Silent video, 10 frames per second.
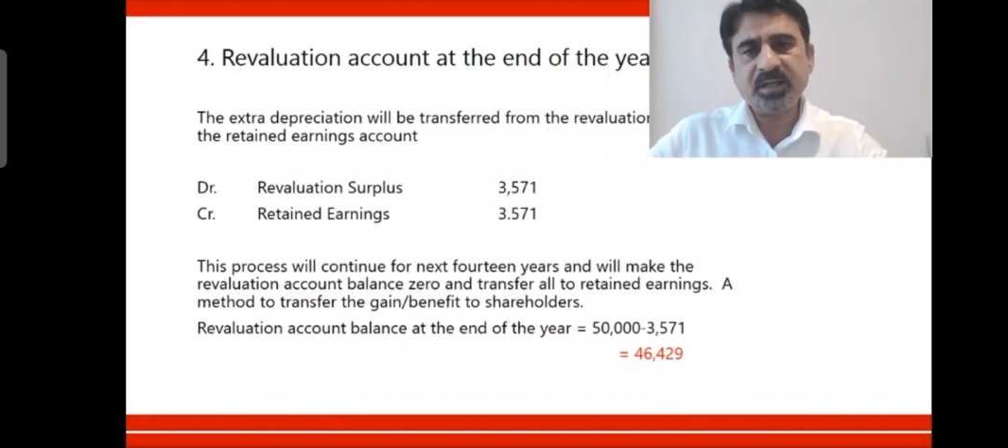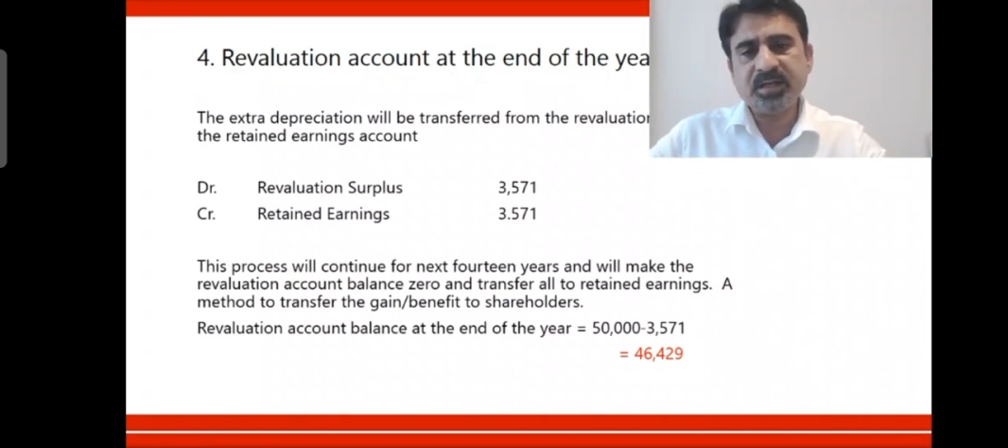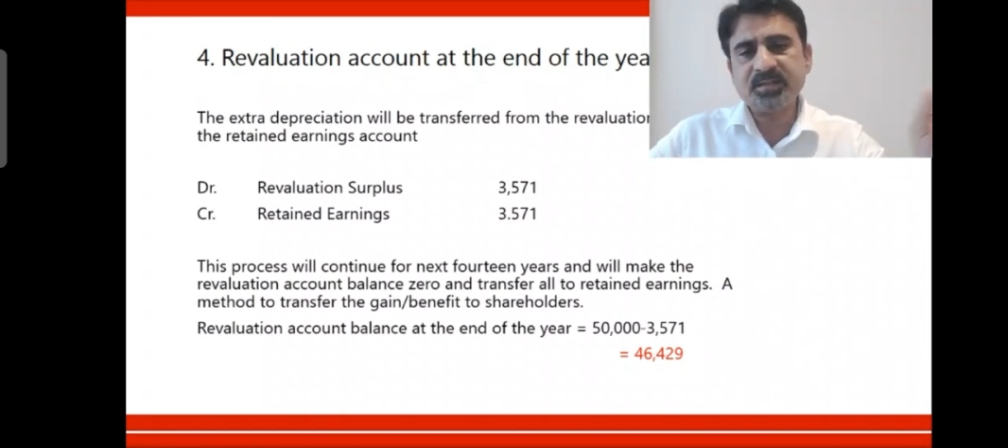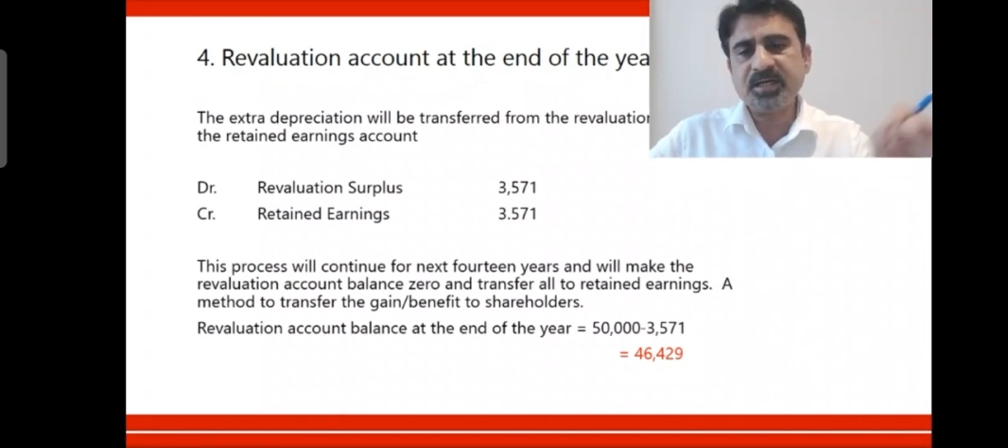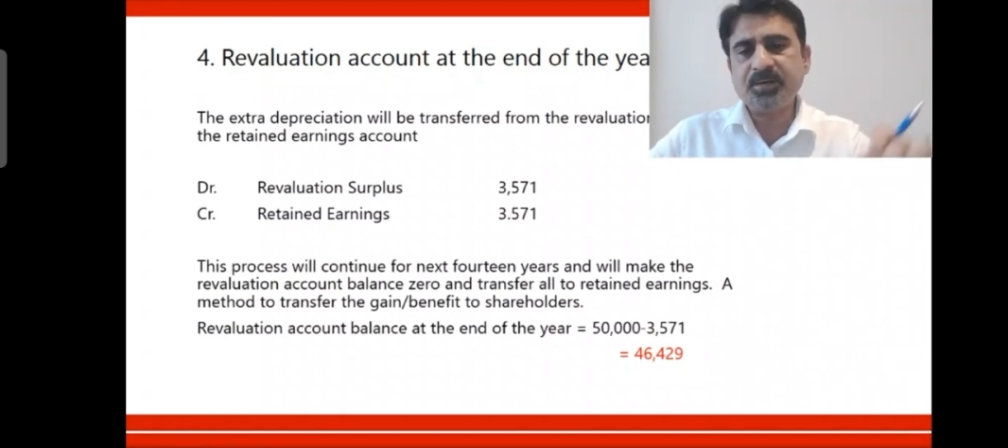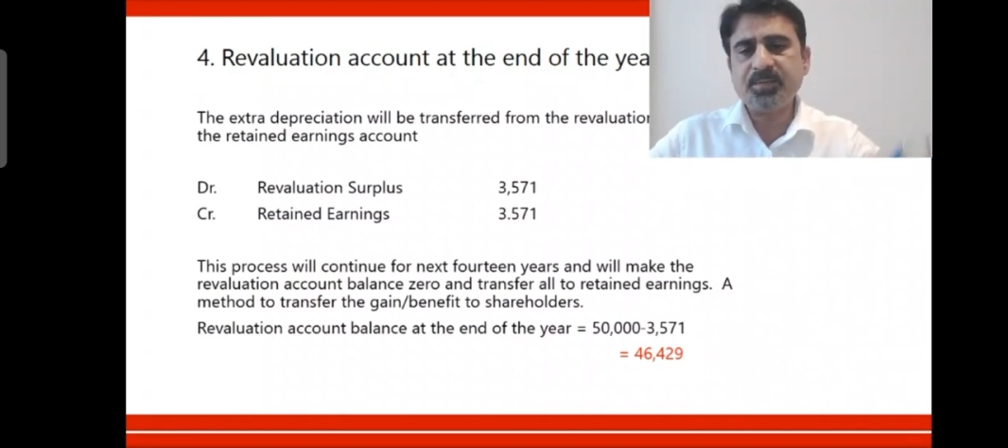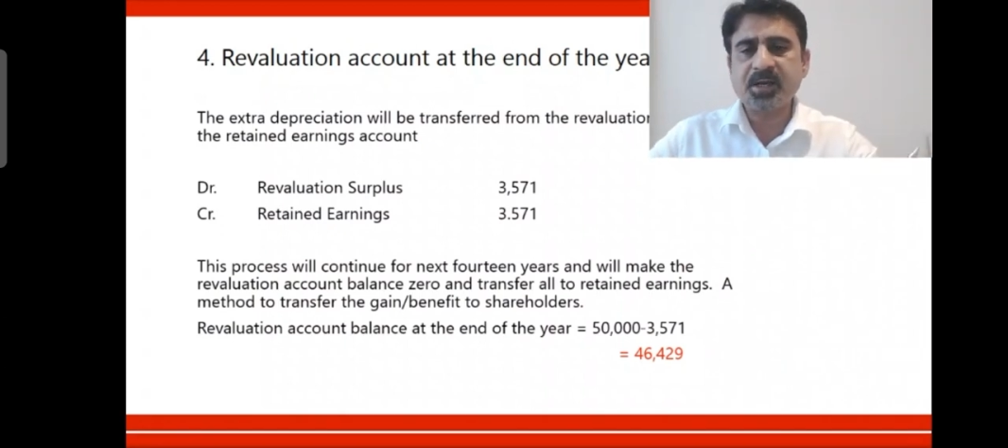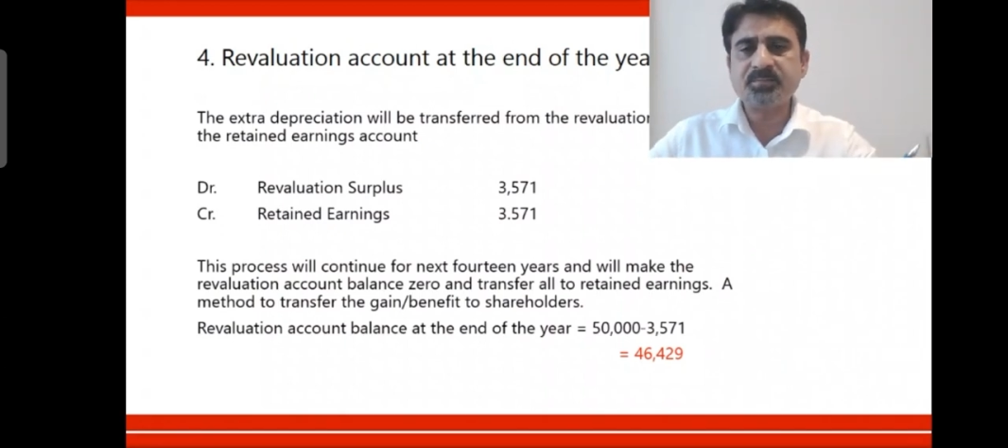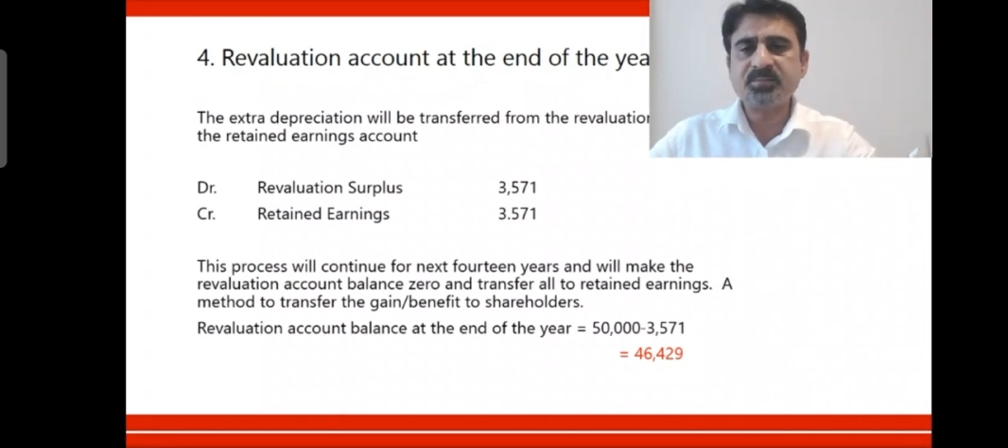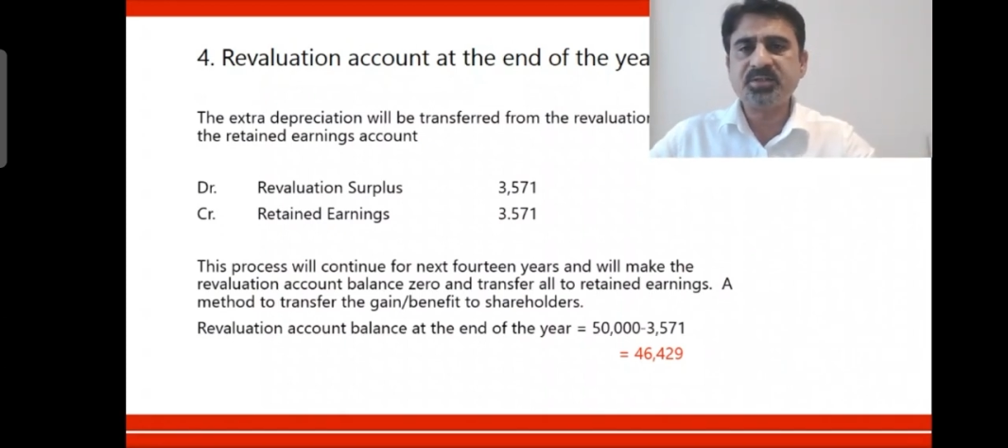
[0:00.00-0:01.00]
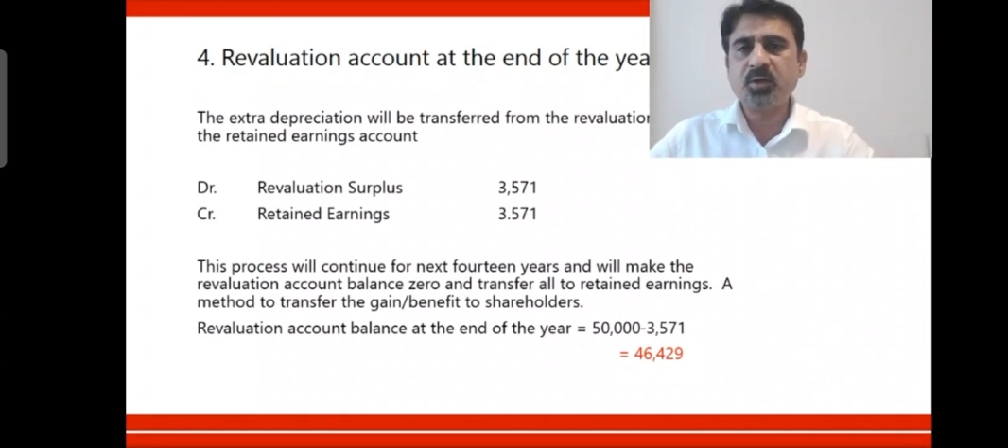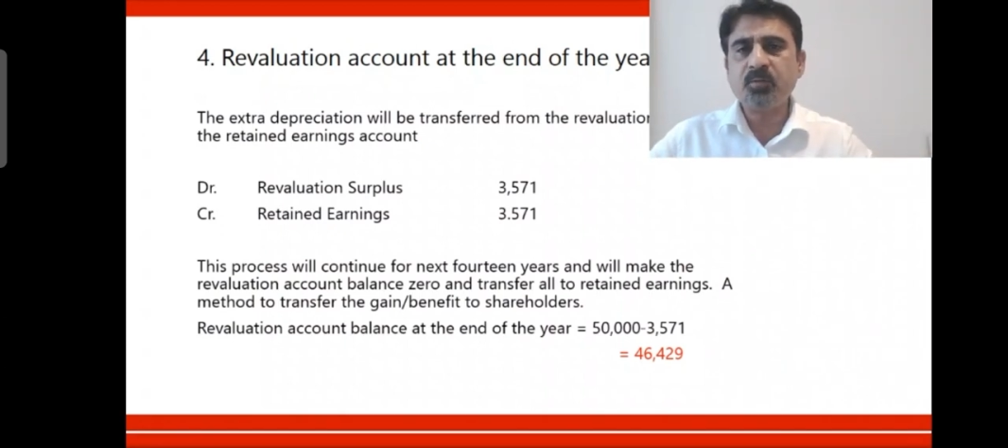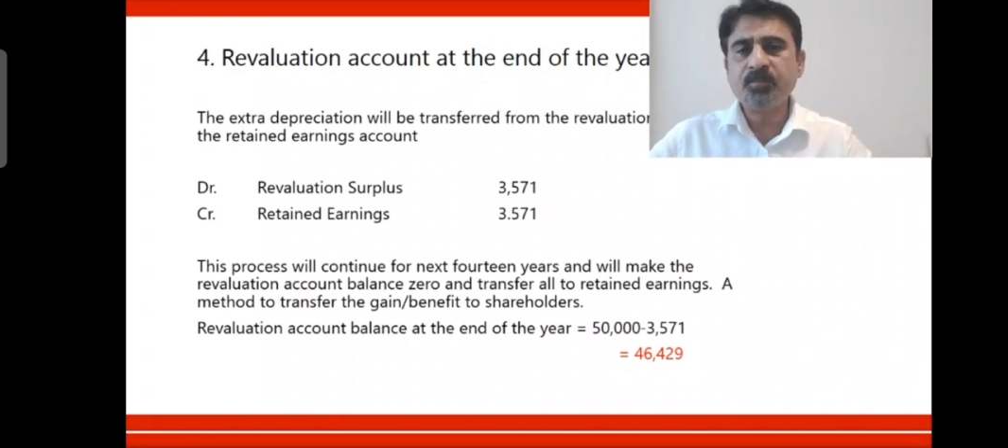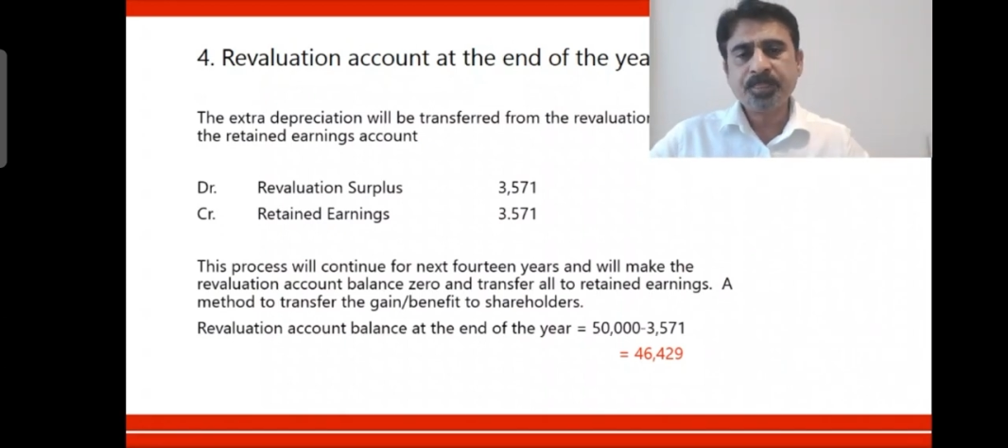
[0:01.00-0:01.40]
years it becomes 0,